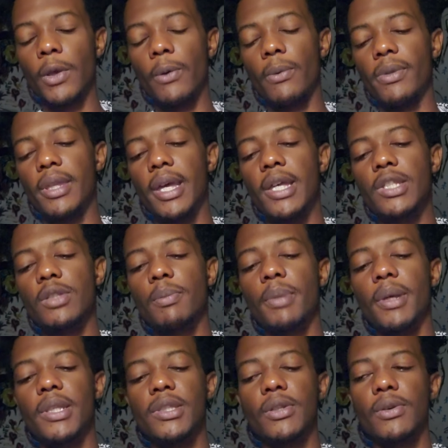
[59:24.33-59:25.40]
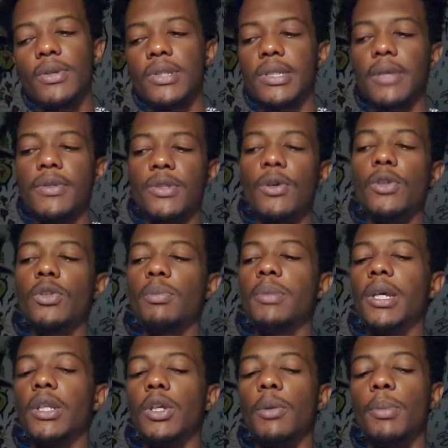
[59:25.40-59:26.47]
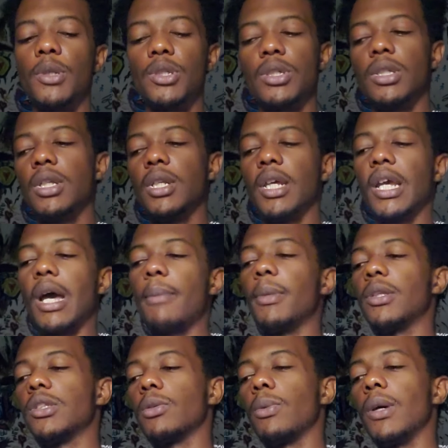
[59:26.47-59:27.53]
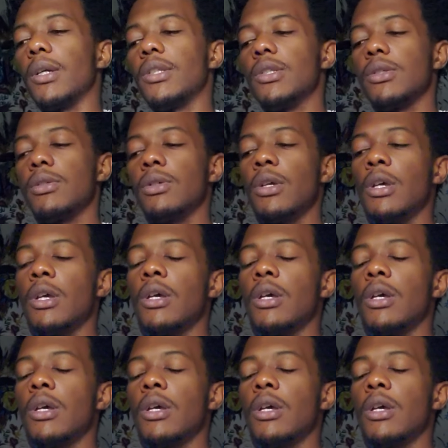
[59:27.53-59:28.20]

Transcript: With the Ace of Pentacles, there's going to be a new opportunity coming towards you.